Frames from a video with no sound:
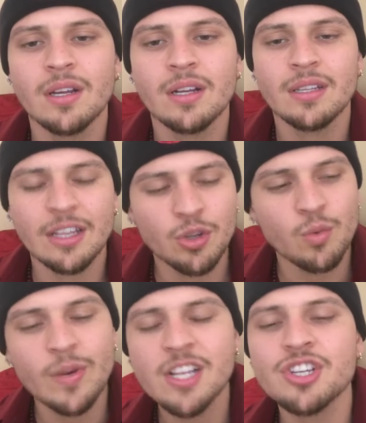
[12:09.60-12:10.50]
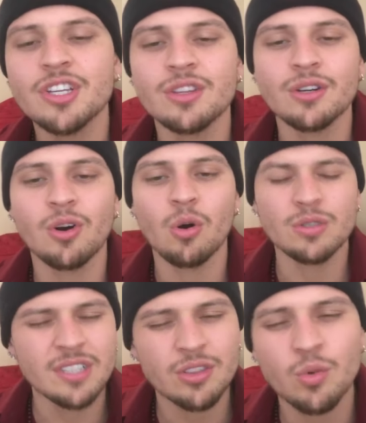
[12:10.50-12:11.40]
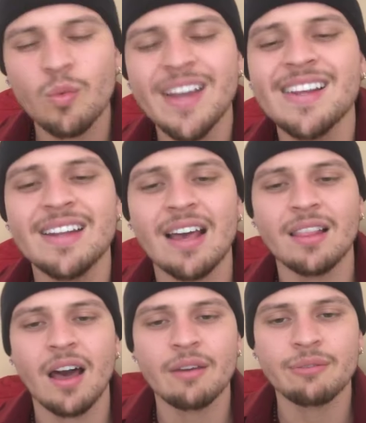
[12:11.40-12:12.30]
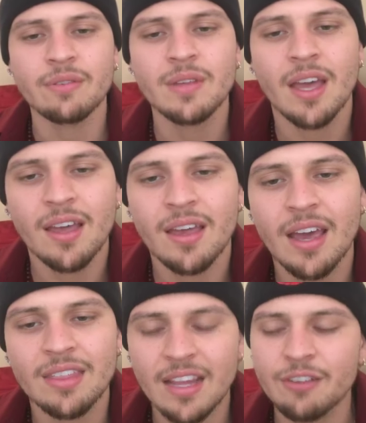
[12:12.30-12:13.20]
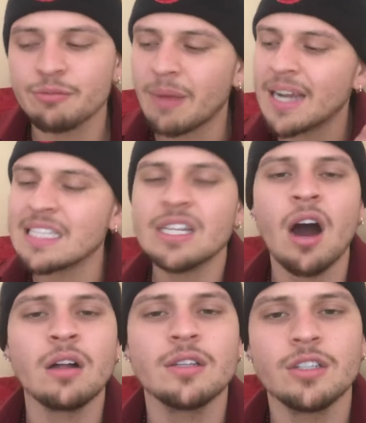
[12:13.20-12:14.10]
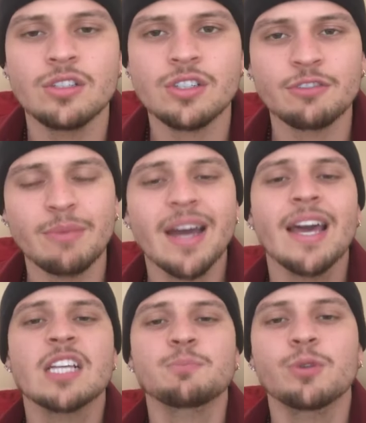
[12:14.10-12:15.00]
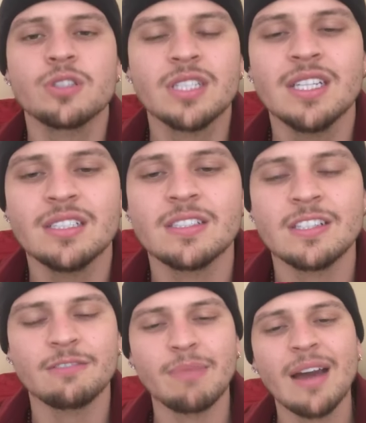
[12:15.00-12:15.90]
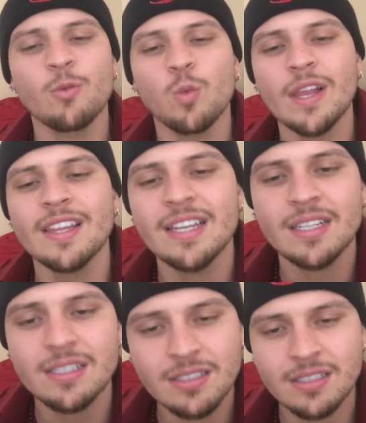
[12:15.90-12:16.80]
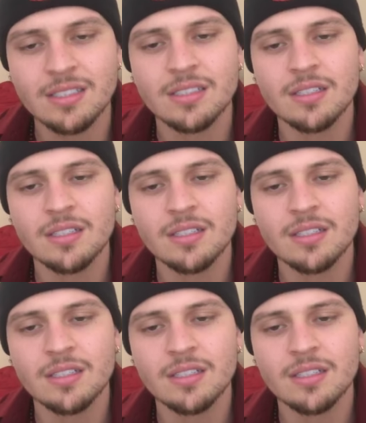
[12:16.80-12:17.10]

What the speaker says: that they're reaching their goals, that they're winning at life. And that if my knowledge, if my expertise, if my willingness